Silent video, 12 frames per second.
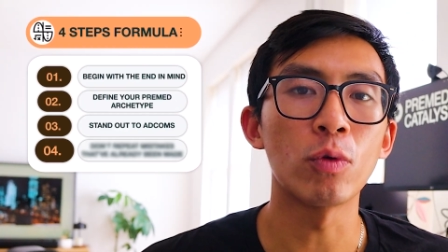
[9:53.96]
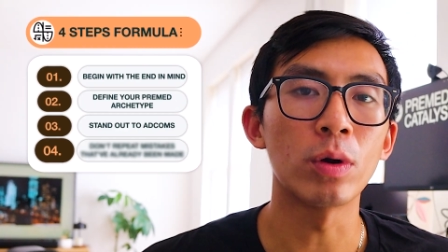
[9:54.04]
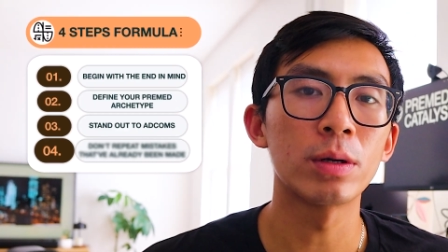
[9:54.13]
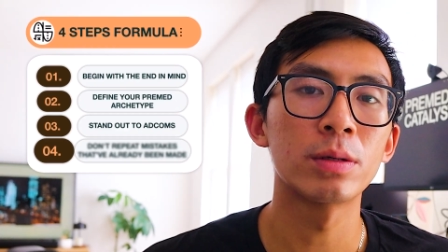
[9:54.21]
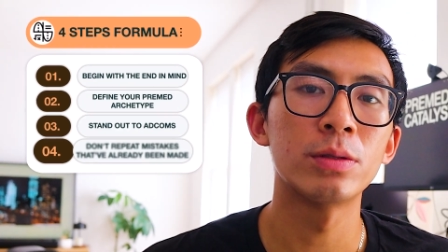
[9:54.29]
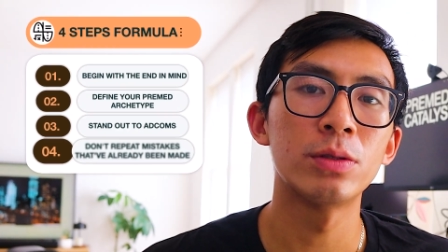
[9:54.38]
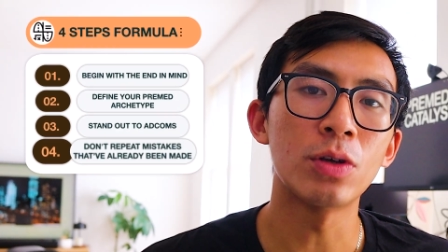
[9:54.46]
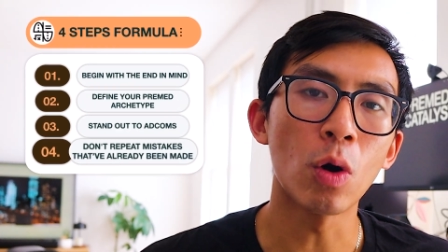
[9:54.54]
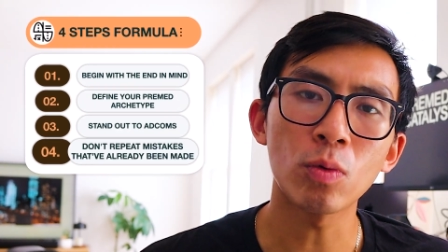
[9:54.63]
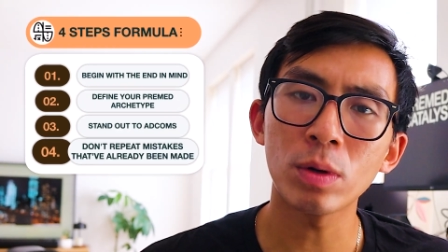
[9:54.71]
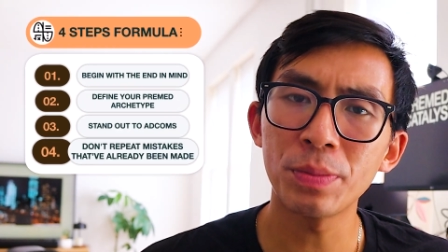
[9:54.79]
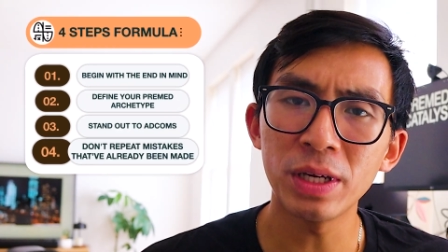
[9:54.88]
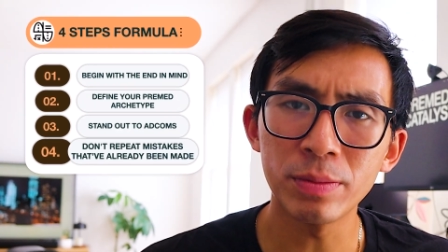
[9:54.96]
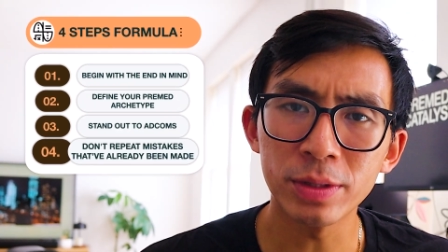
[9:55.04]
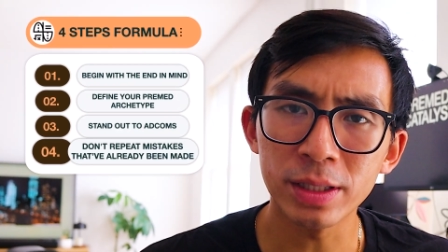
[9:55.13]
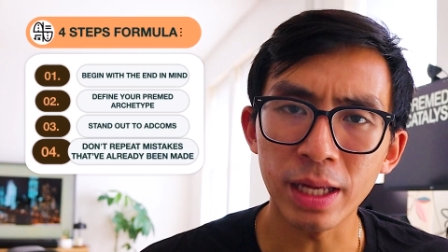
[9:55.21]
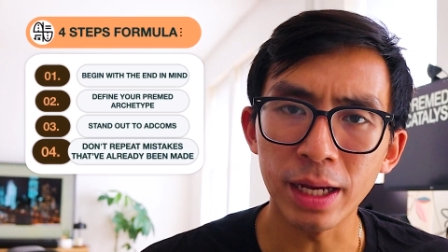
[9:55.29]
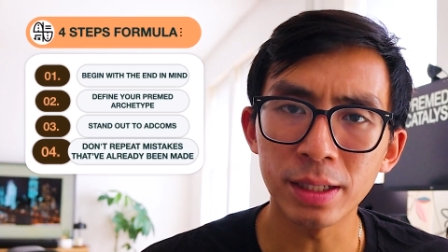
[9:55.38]
four, don't repeat
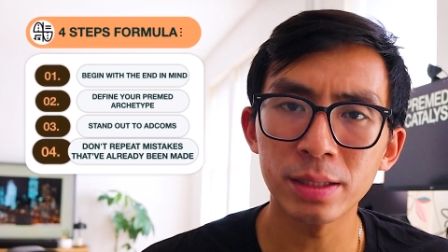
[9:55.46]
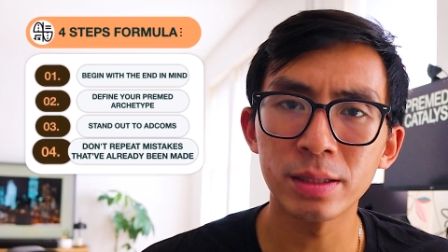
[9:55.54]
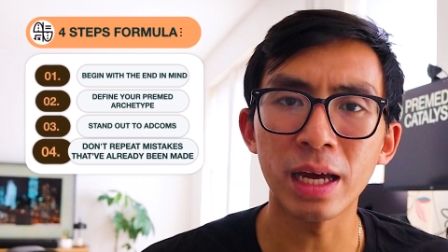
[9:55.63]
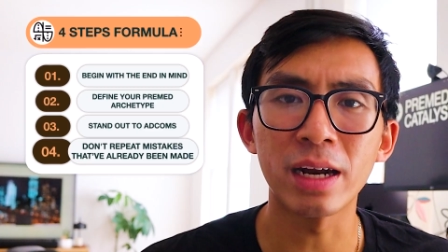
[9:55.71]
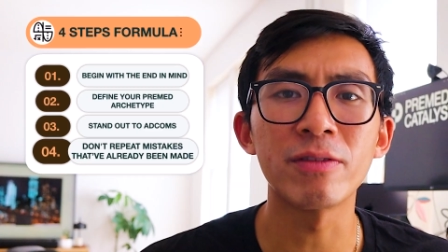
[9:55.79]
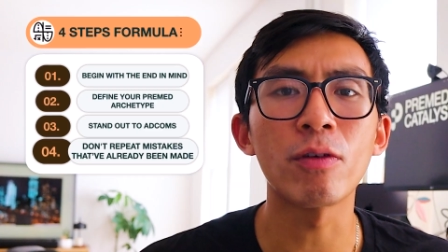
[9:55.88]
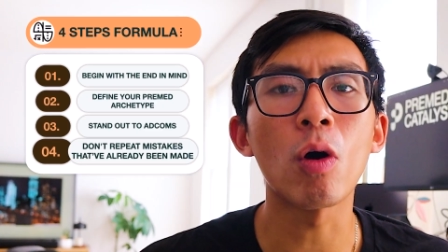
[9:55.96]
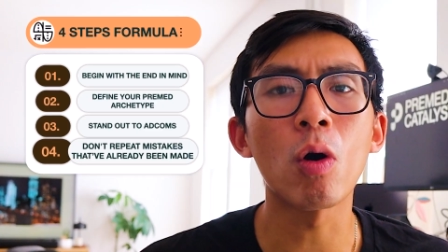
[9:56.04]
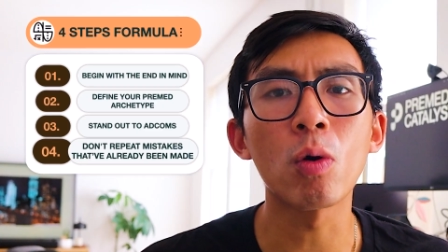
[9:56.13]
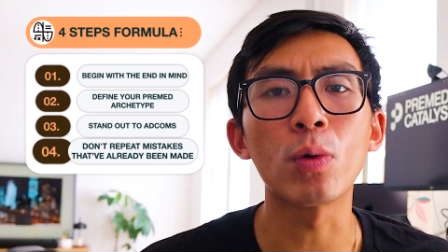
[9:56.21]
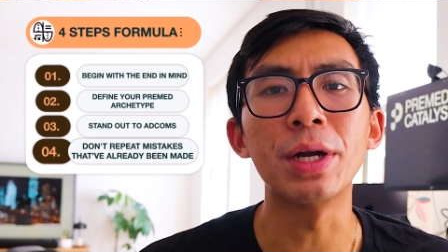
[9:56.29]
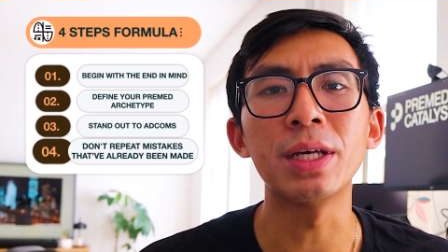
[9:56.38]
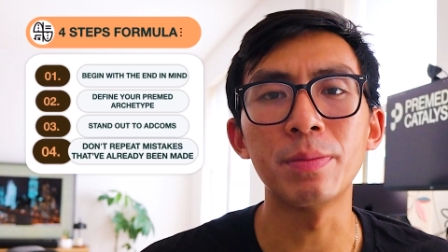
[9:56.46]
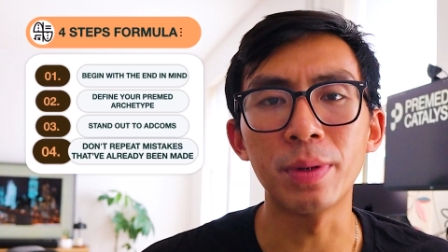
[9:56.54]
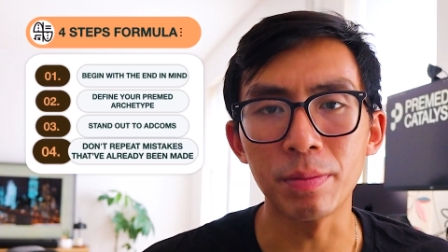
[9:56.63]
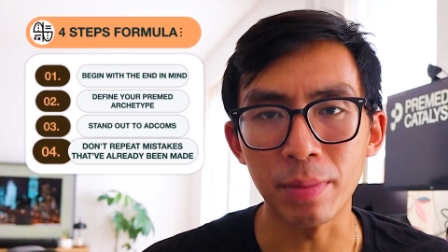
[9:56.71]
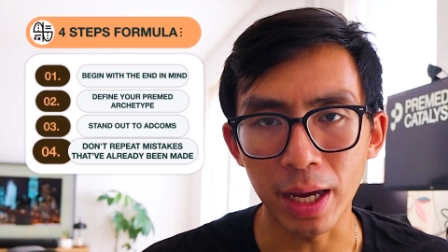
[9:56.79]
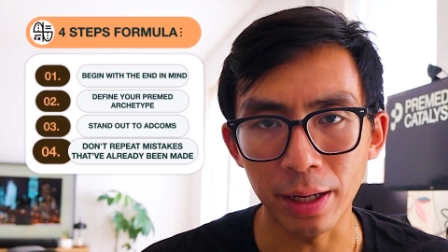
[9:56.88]
mistakes that have already
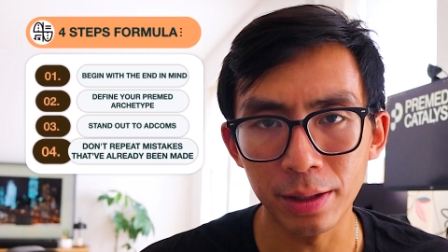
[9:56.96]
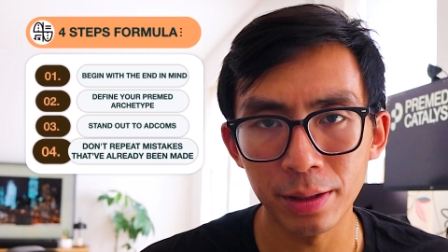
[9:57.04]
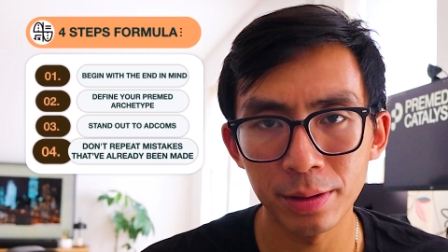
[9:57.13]
been made.